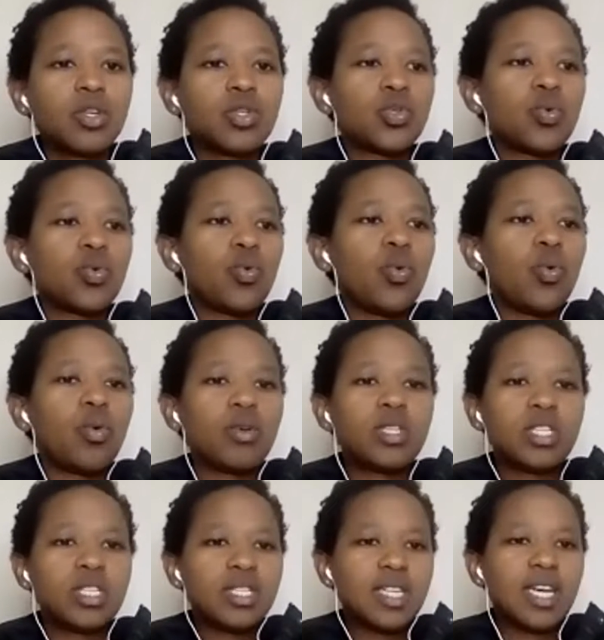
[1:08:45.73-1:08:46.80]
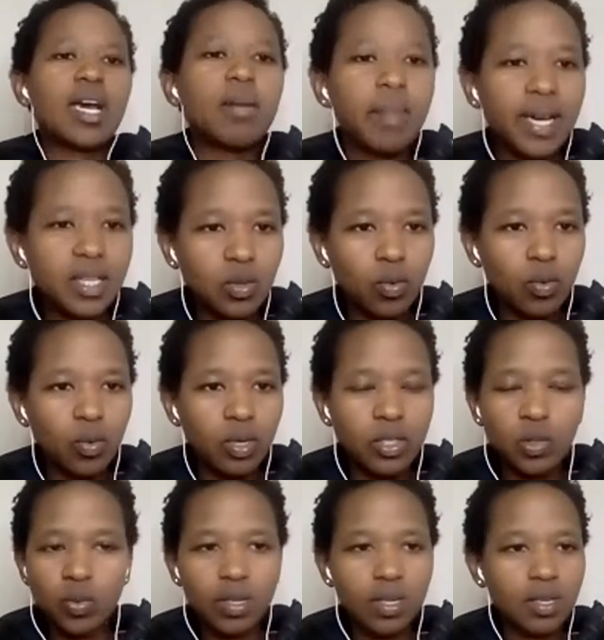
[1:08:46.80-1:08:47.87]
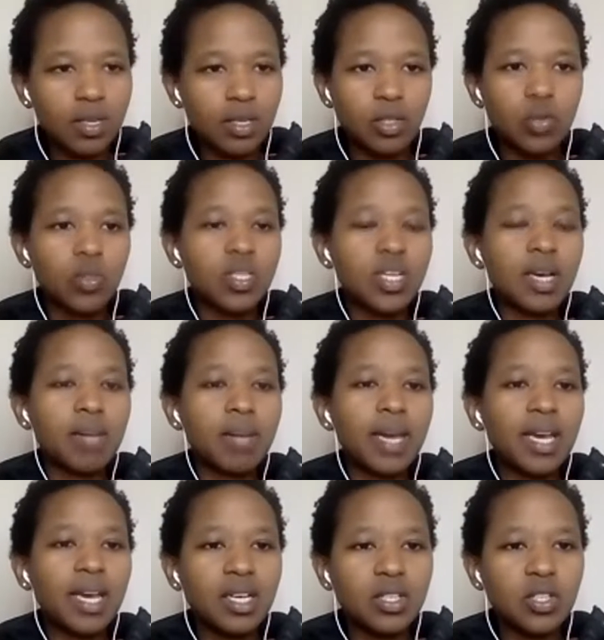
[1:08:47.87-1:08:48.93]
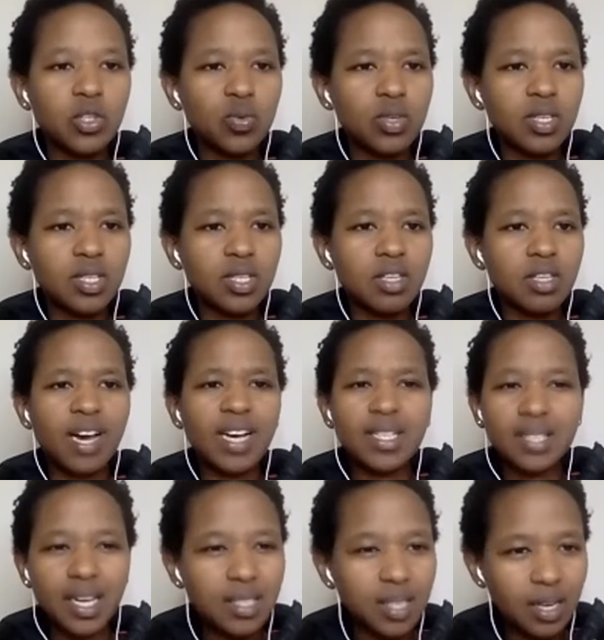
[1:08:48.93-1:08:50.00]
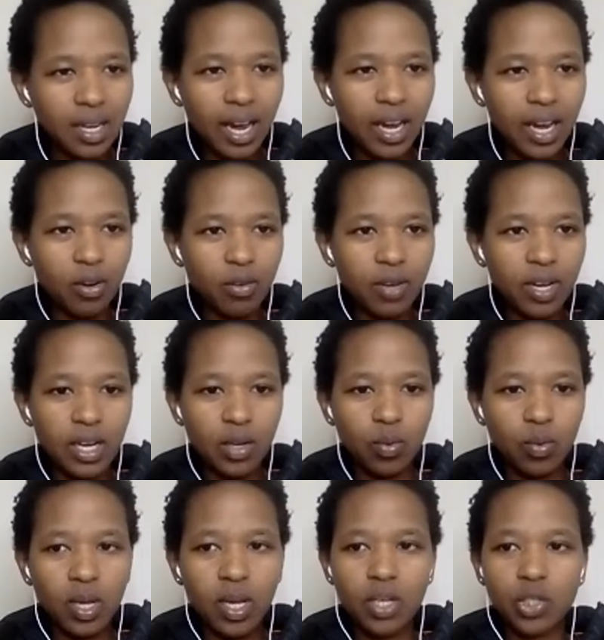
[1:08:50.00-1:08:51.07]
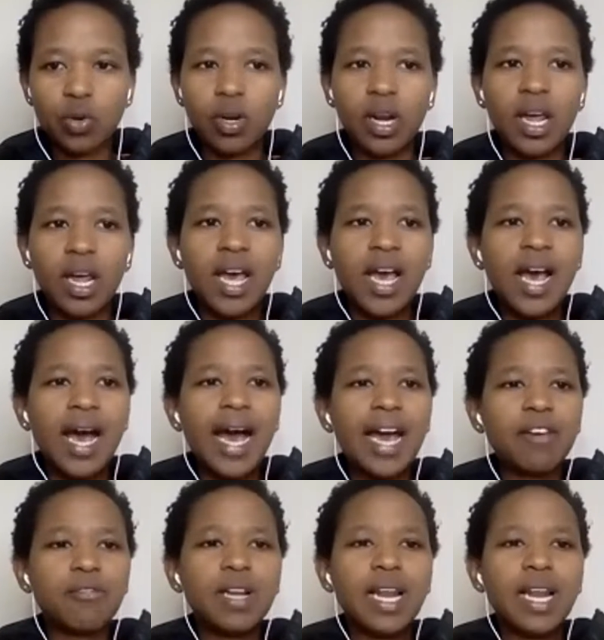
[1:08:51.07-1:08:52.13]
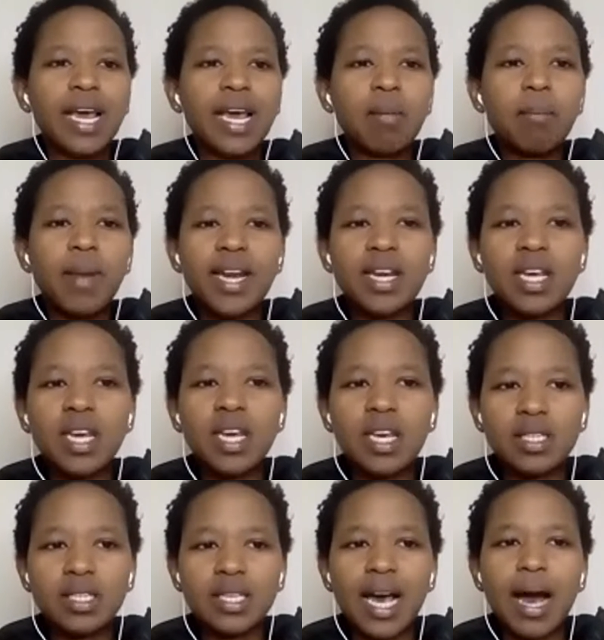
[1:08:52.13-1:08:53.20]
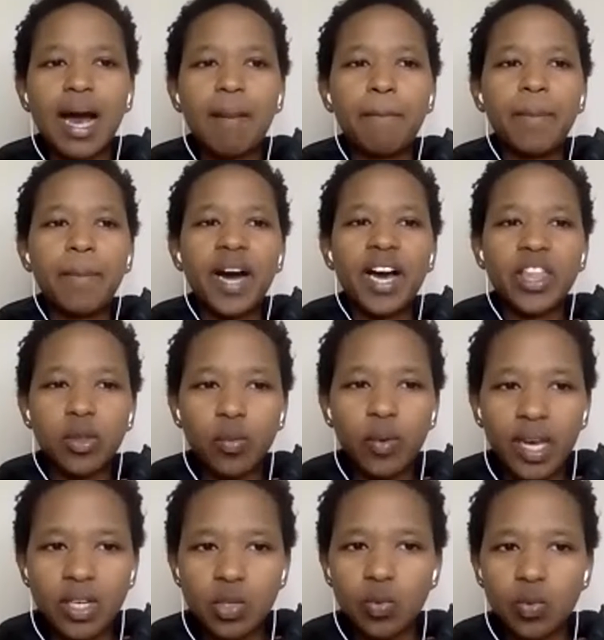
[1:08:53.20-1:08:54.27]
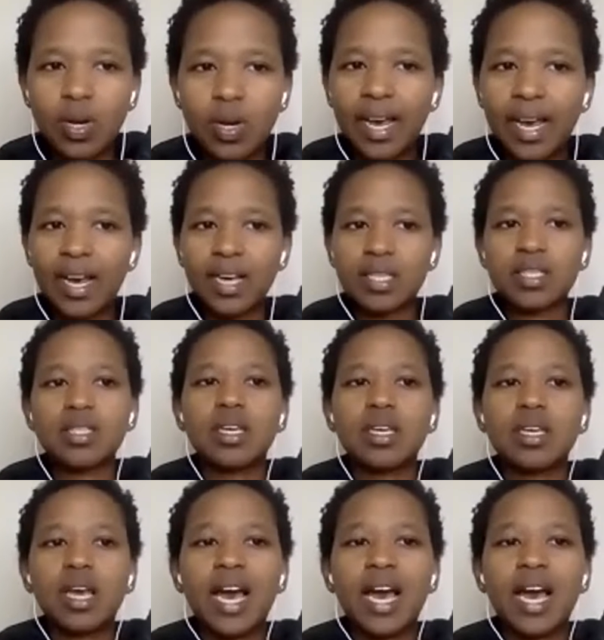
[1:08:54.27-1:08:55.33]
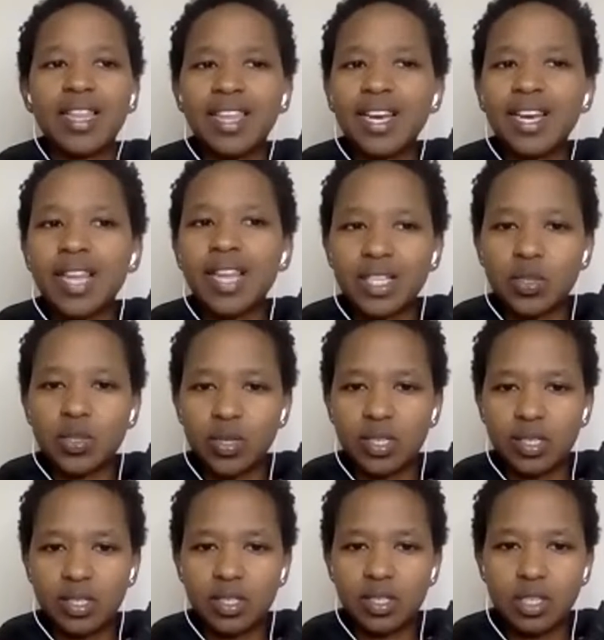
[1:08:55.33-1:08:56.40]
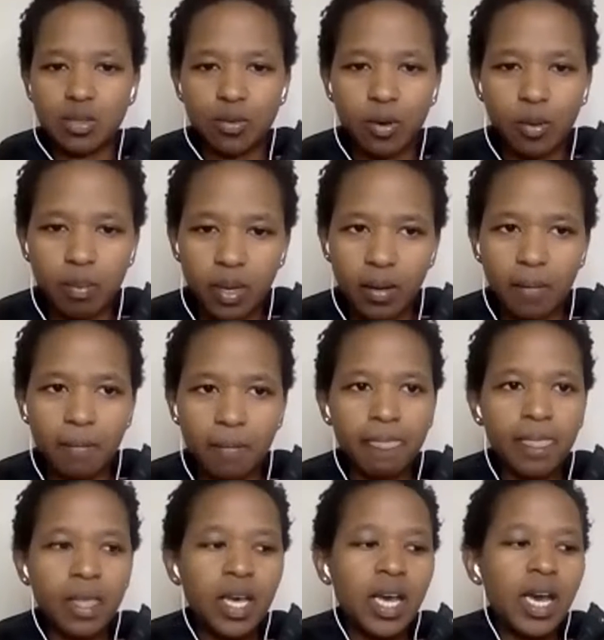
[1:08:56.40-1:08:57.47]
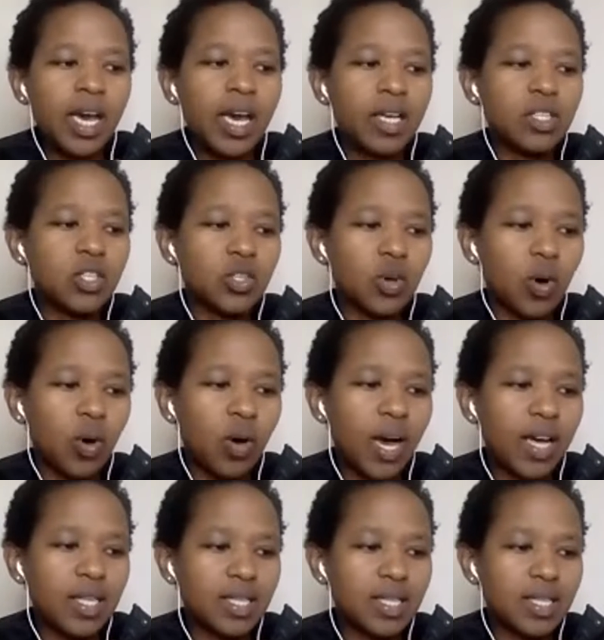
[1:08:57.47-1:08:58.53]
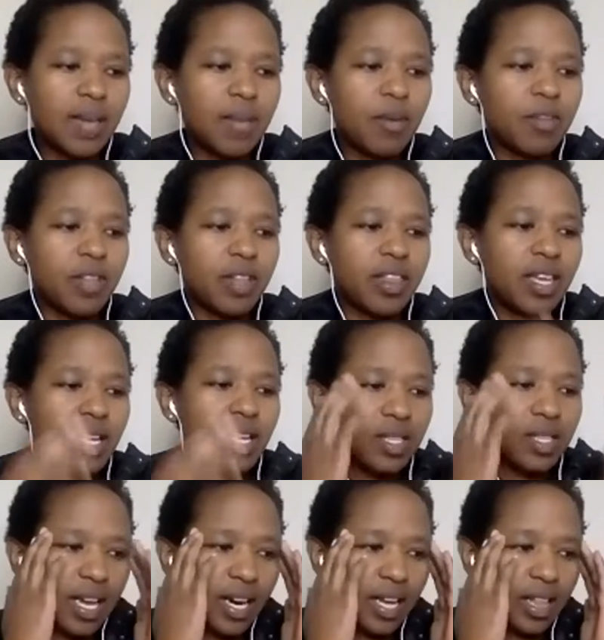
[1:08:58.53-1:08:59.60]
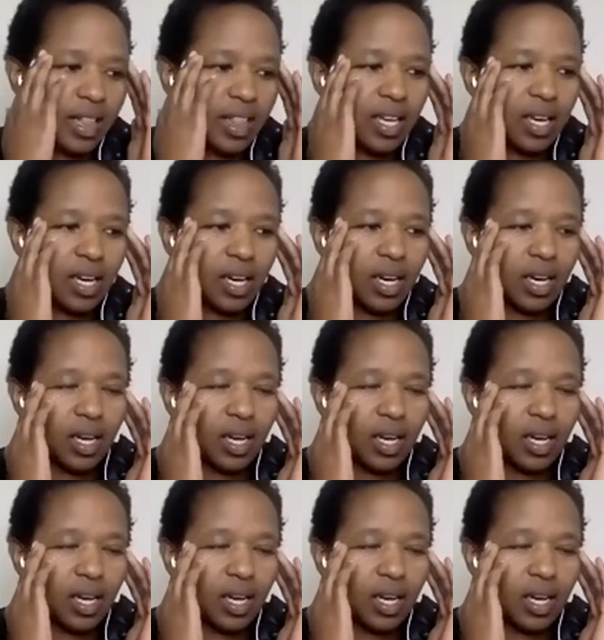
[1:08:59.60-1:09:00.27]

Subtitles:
to take my to take my kids to receive a certain kind of education. I feel like money is a pathway to legacy. I think that's what it is for me. And so some of the things that I think,